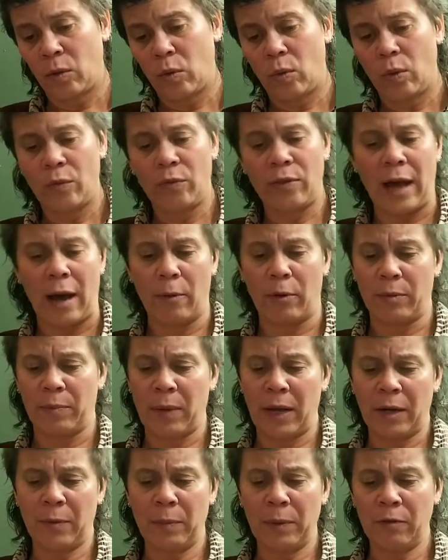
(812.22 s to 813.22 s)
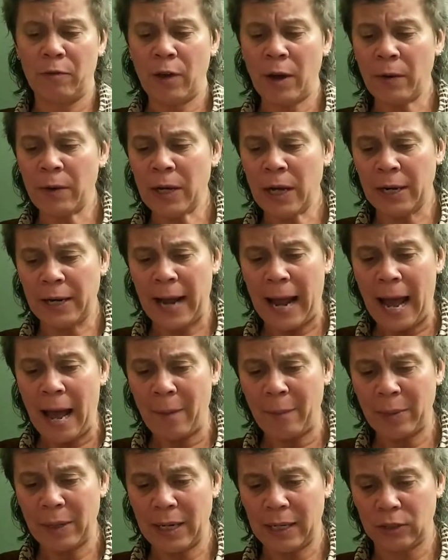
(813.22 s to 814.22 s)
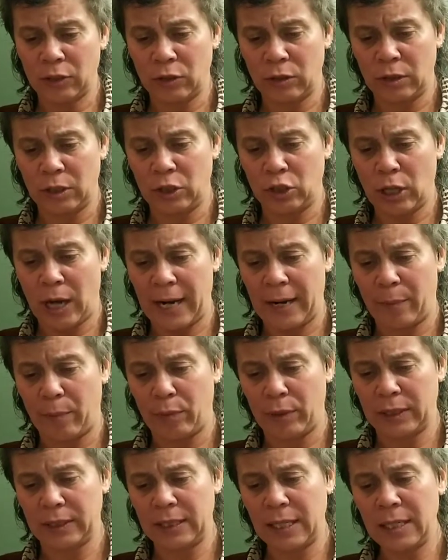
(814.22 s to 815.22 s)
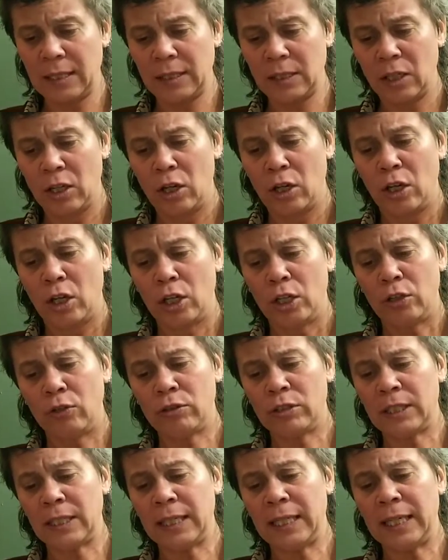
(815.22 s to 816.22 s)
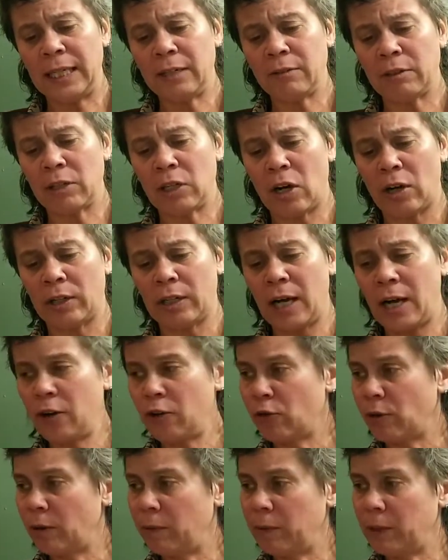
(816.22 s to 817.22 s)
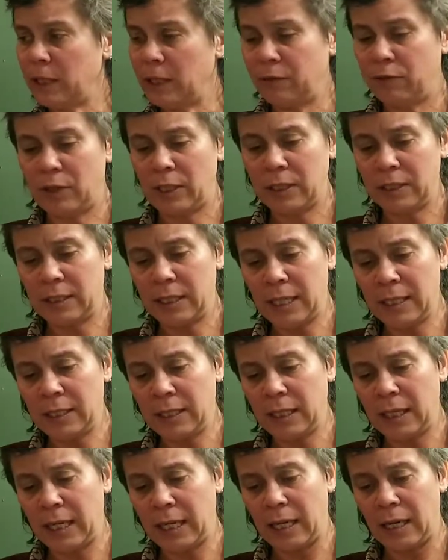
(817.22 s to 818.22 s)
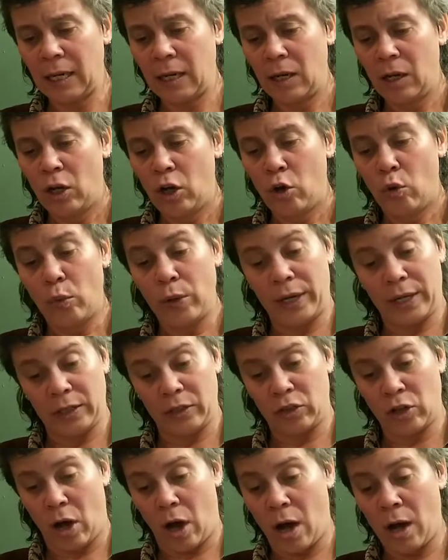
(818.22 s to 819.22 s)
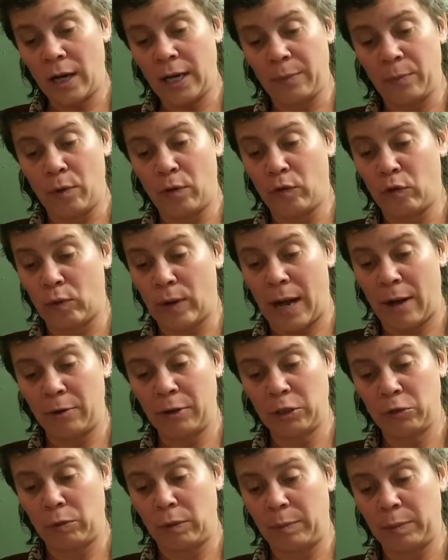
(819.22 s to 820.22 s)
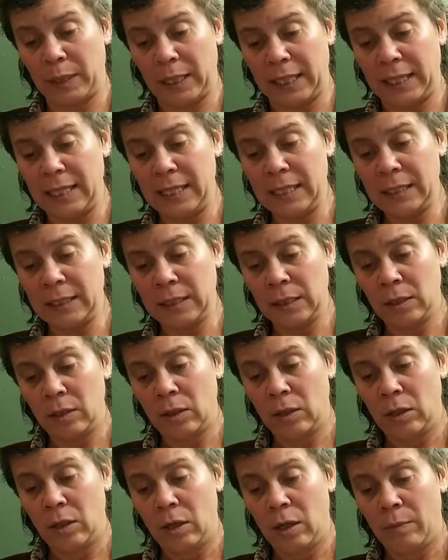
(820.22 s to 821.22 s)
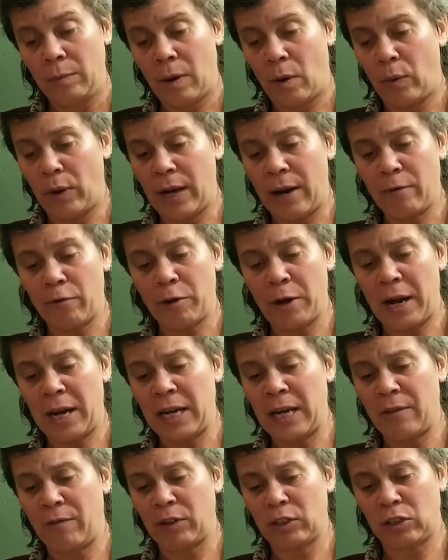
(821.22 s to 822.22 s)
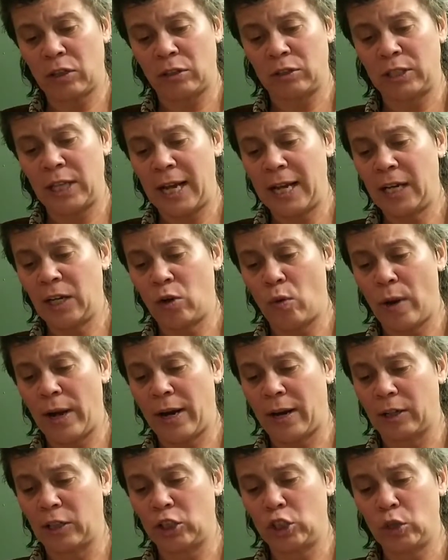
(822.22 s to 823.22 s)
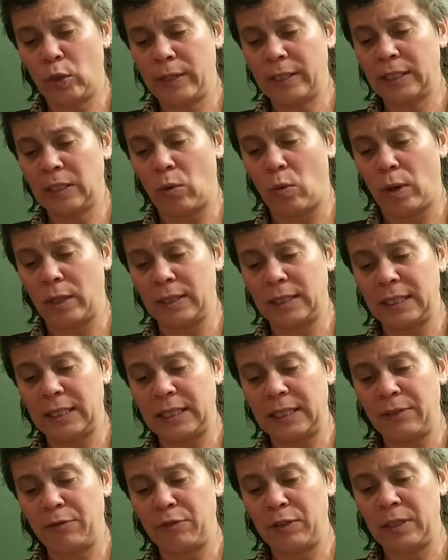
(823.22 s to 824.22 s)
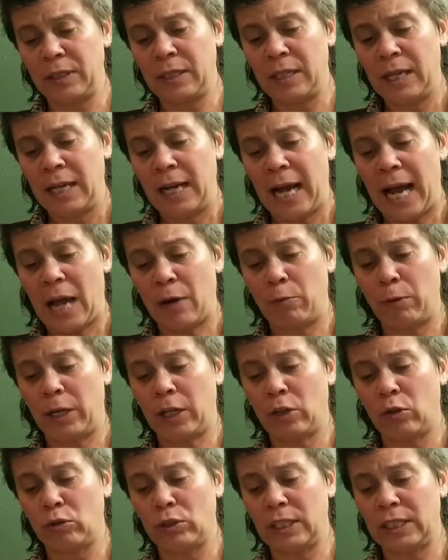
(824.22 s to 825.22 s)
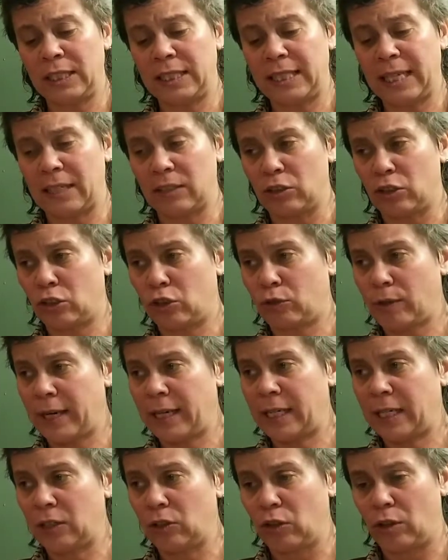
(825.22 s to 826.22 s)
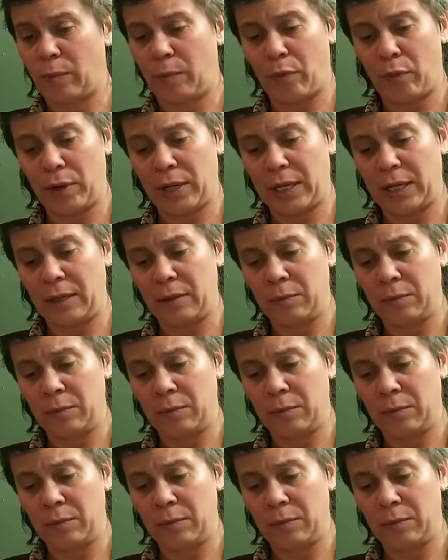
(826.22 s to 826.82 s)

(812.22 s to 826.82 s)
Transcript: "That would make me very unhappy," answered the China princess. "You see, here in our country we live contentedly. We can talk and move around as we please. But whenever any of us are taken away, our joints at once stiffen, and we can only stand straight and look pretty.